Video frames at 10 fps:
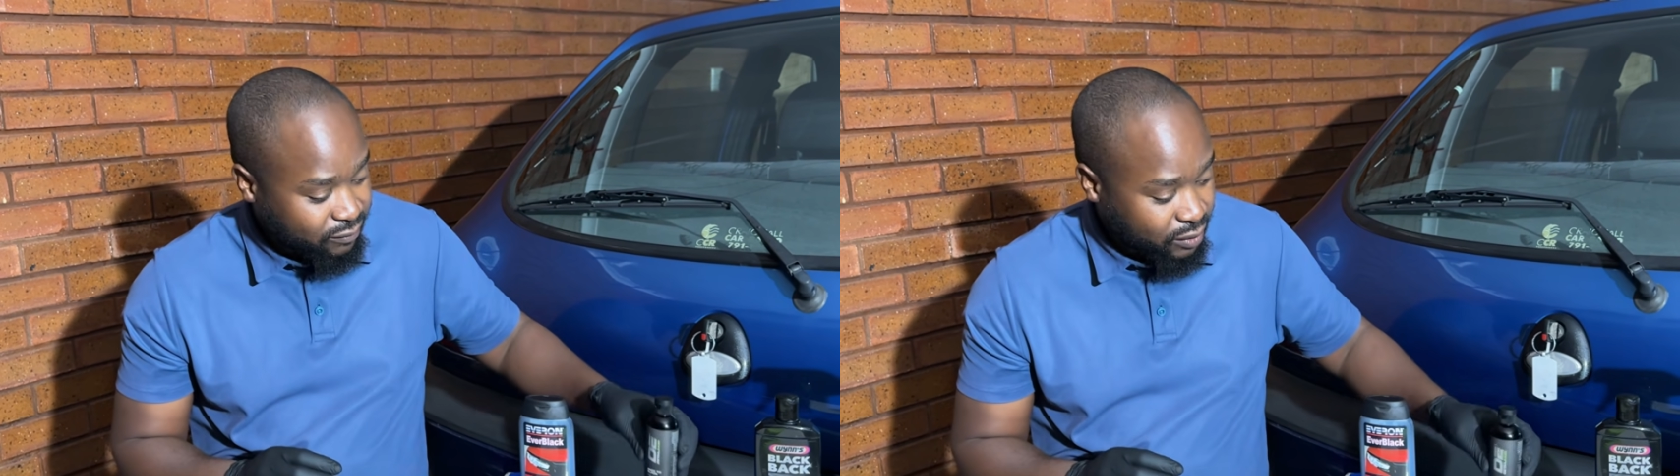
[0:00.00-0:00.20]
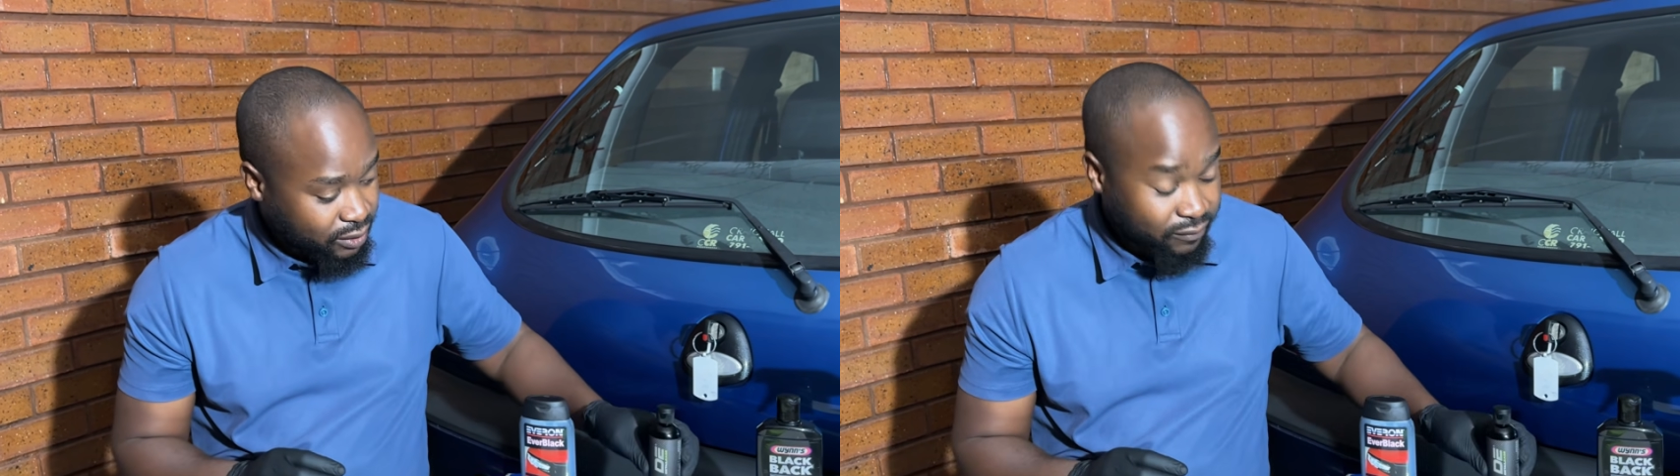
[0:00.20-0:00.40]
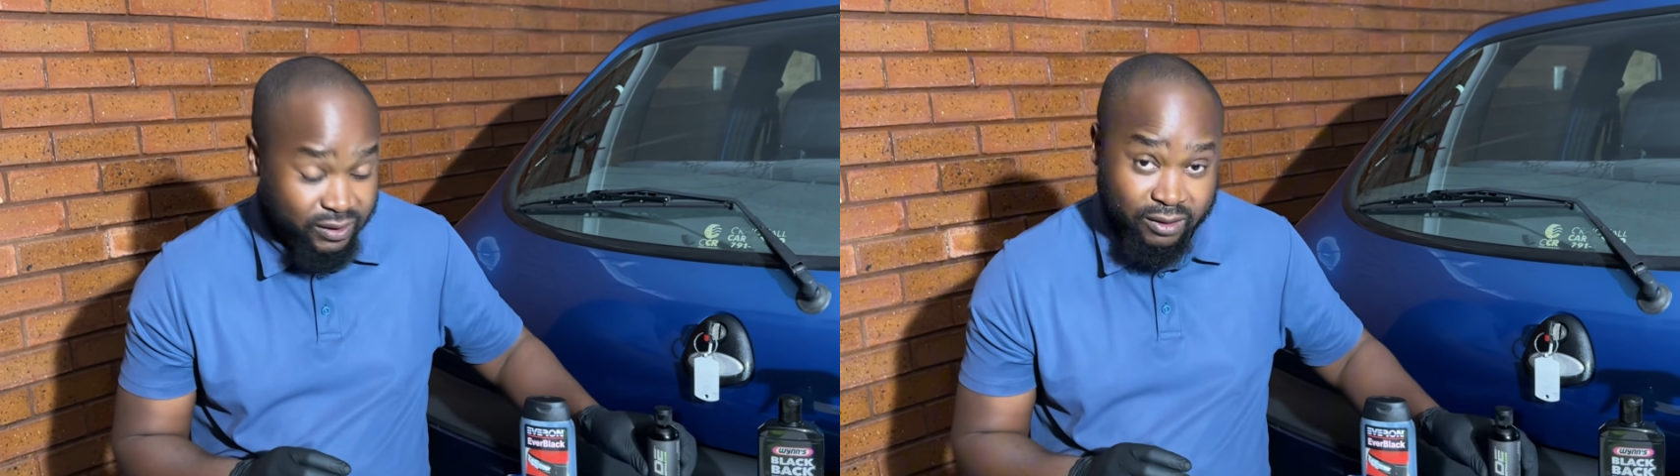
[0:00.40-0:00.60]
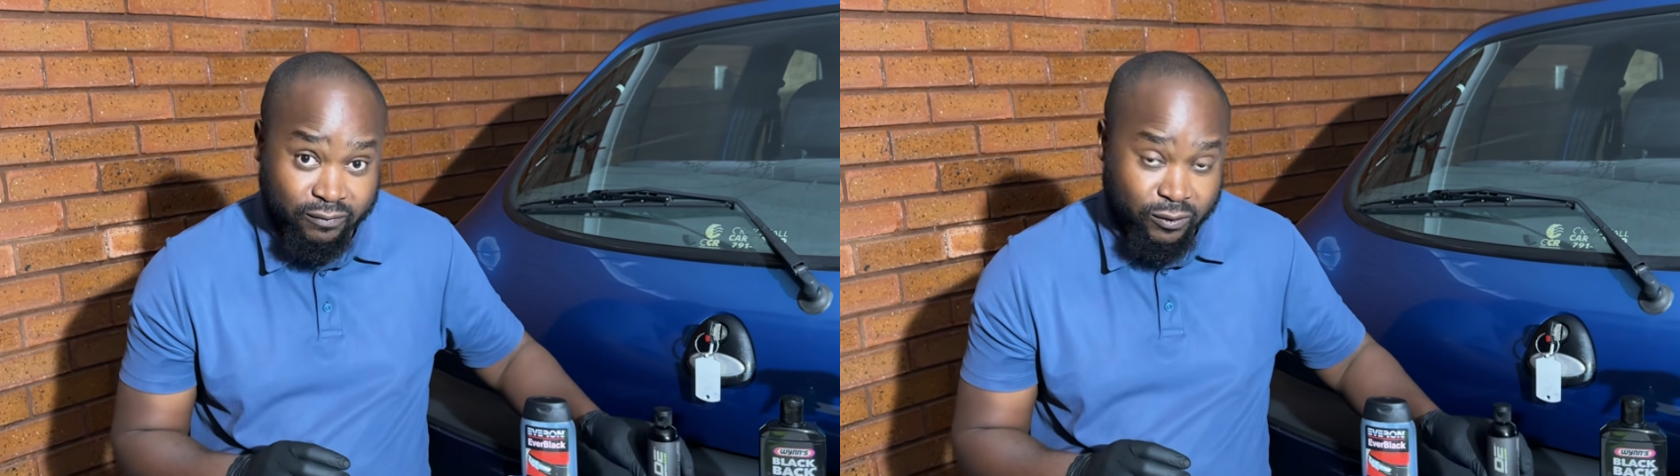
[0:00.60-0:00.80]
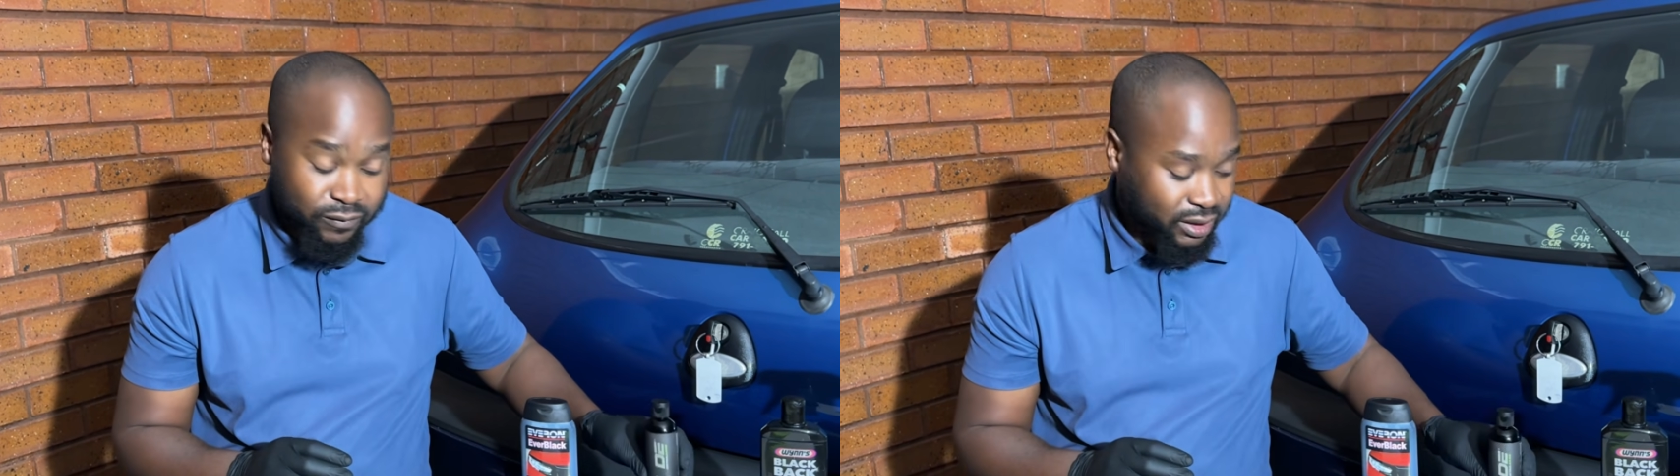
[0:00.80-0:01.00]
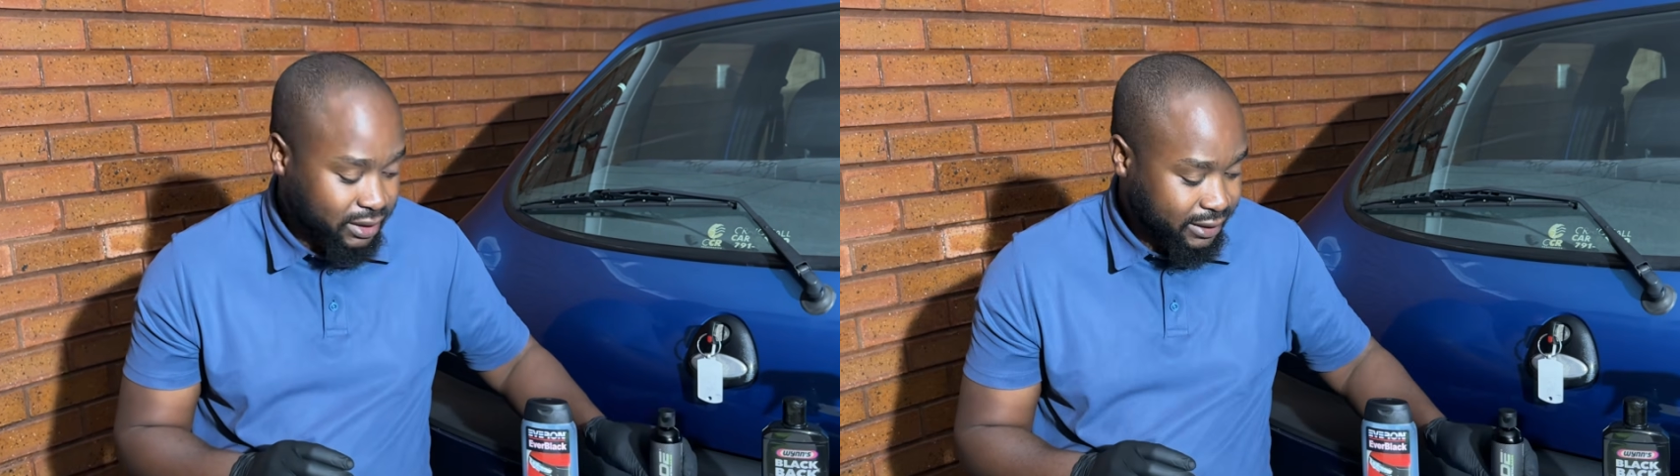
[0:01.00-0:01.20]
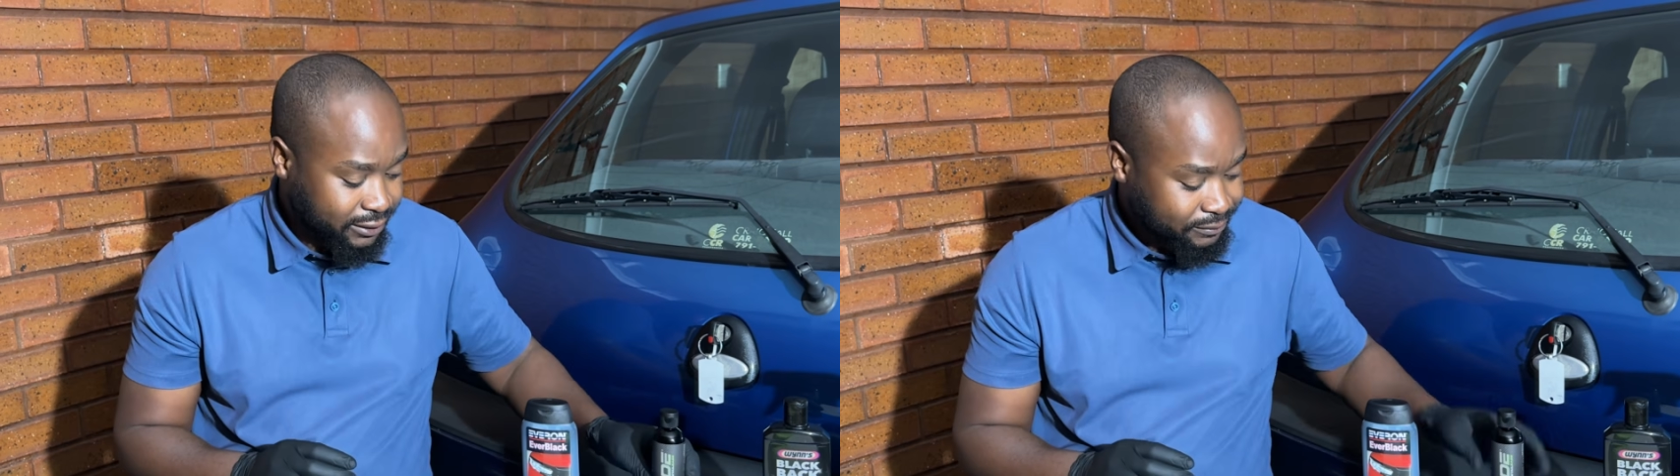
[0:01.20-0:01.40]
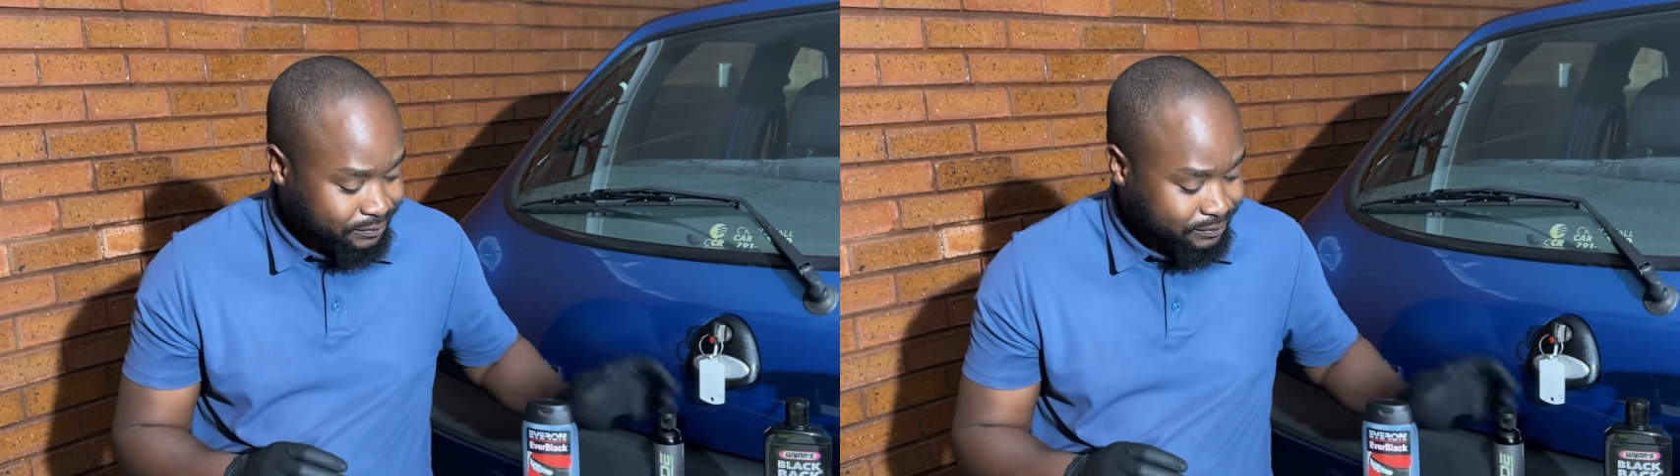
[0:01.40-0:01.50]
one of the three.